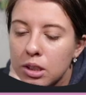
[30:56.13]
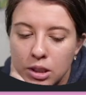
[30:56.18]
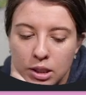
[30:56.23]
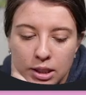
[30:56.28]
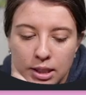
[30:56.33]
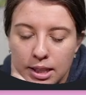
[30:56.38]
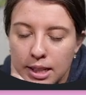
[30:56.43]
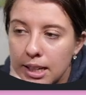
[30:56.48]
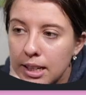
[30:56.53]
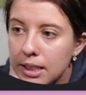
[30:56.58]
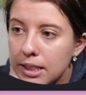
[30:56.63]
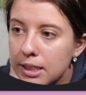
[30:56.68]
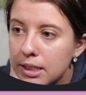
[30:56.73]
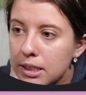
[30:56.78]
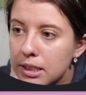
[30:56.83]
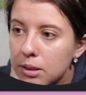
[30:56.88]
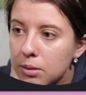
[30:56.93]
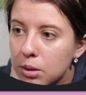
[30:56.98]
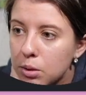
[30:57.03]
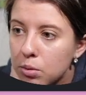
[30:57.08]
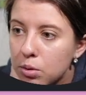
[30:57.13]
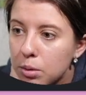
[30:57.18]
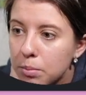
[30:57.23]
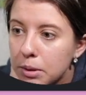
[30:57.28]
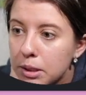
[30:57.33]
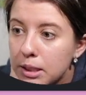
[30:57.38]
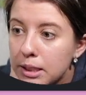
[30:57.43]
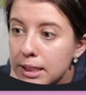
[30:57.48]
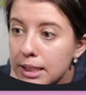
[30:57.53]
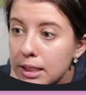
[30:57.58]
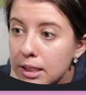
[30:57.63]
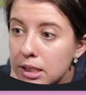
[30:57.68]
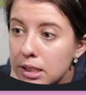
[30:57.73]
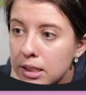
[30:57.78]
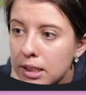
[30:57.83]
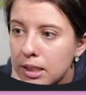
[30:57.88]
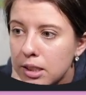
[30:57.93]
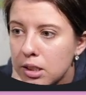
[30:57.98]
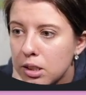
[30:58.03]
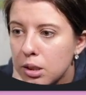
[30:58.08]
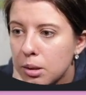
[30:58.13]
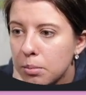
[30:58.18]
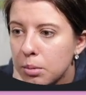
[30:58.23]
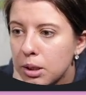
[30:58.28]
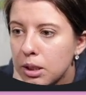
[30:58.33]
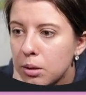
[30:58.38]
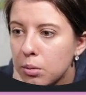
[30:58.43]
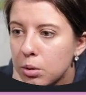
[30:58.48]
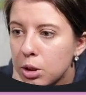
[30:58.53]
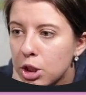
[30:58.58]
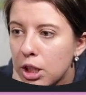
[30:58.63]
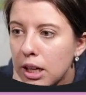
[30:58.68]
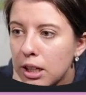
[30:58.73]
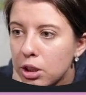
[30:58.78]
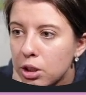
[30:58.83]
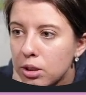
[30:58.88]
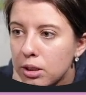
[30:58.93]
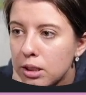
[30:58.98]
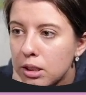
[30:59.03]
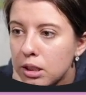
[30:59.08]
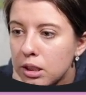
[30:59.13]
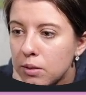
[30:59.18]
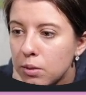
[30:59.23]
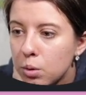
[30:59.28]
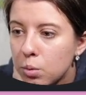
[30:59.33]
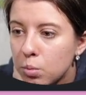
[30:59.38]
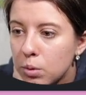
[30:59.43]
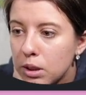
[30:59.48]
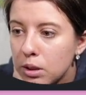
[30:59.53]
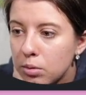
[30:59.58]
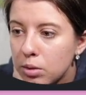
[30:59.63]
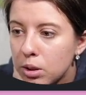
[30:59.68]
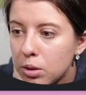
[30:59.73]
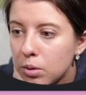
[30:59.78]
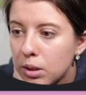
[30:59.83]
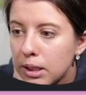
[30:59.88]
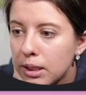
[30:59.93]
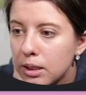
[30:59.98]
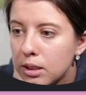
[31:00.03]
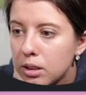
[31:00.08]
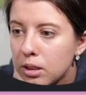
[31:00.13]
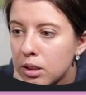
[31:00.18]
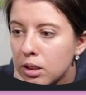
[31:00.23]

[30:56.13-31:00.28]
And I see one from a data science subreddit, which actually seems relevant, right?